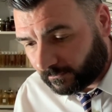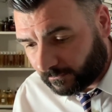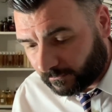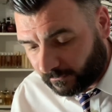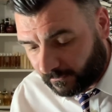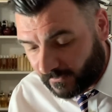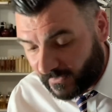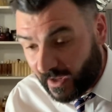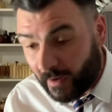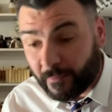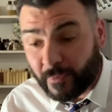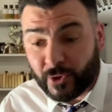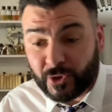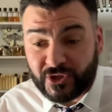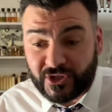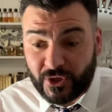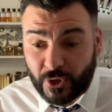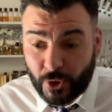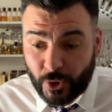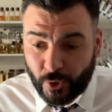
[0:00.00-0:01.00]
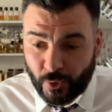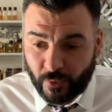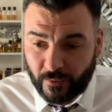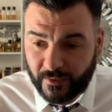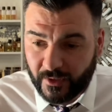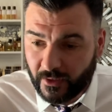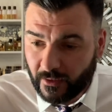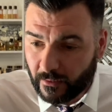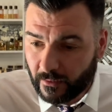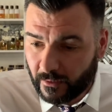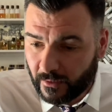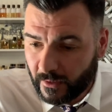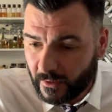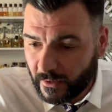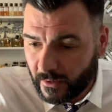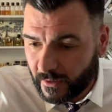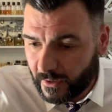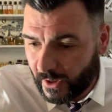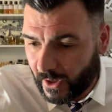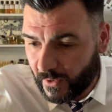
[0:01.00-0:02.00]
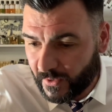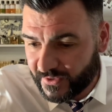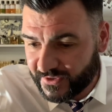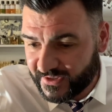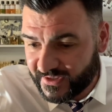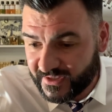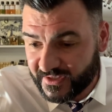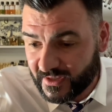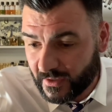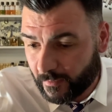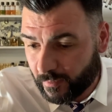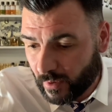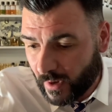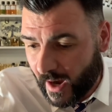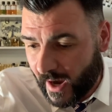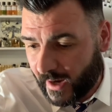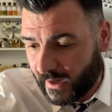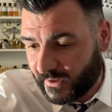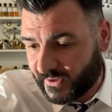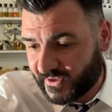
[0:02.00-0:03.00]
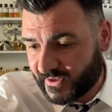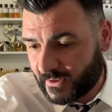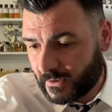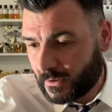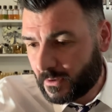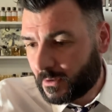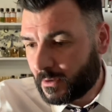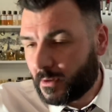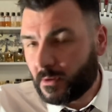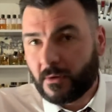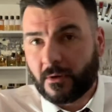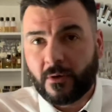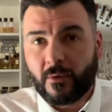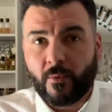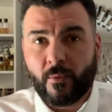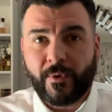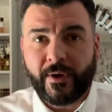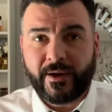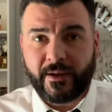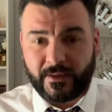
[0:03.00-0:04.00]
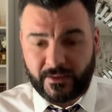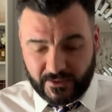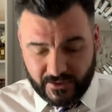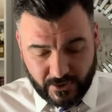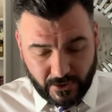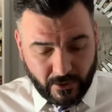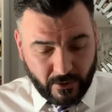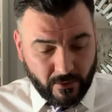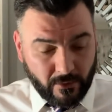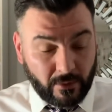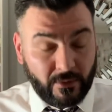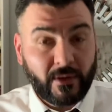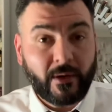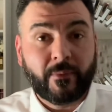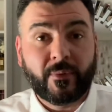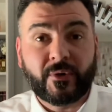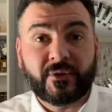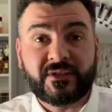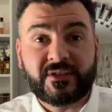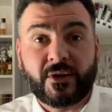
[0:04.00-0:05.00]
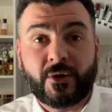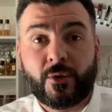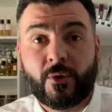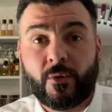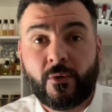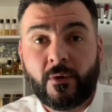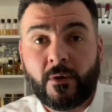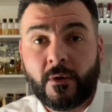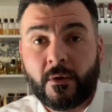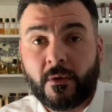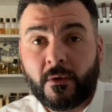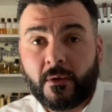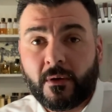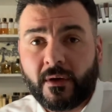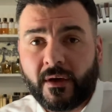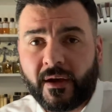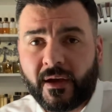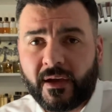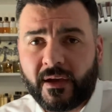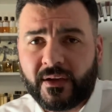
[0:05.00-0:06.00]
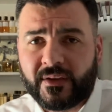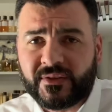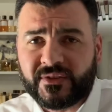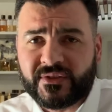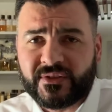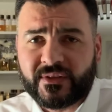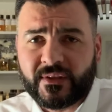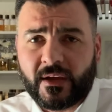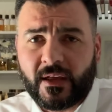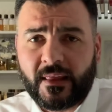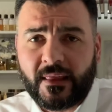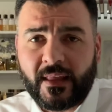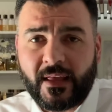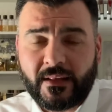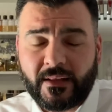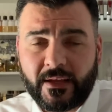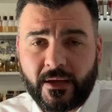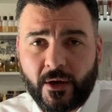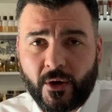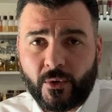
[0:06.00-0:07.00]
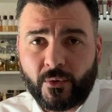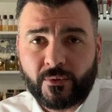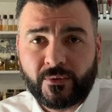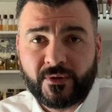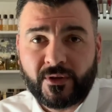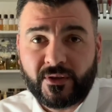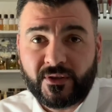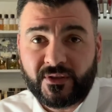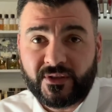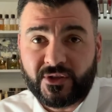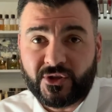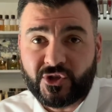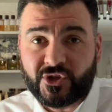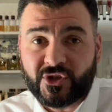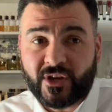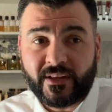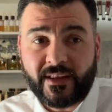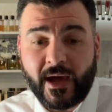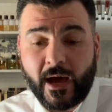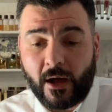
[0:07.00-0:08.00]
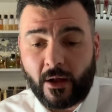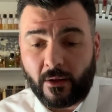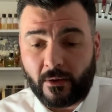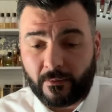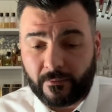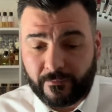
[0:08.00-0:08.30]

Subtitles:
Number two, here is the surprise. One and two. Number two is Lilian de Chanel.